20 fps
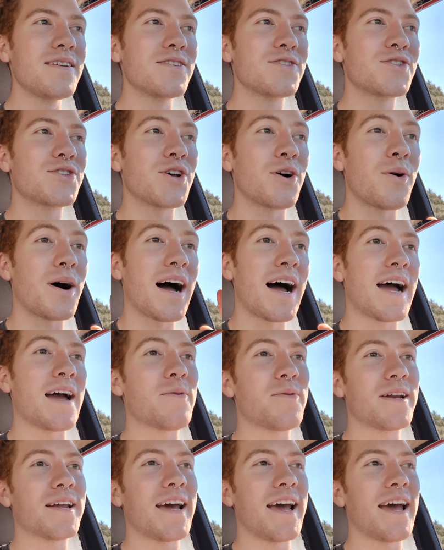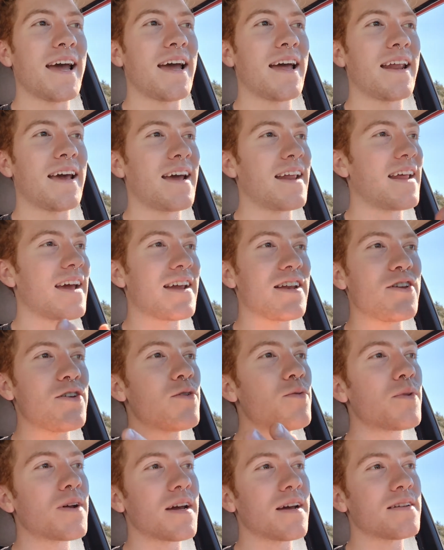So I went ahead and I
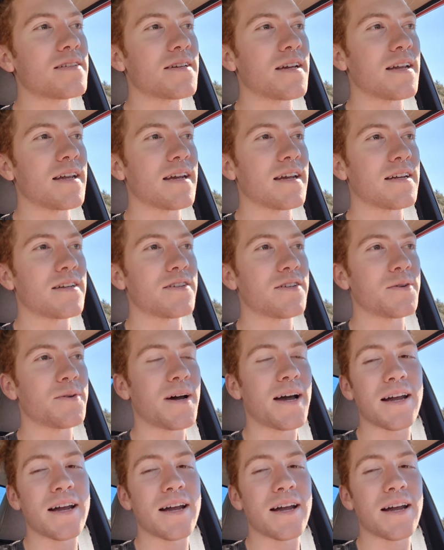knew what I was getting into.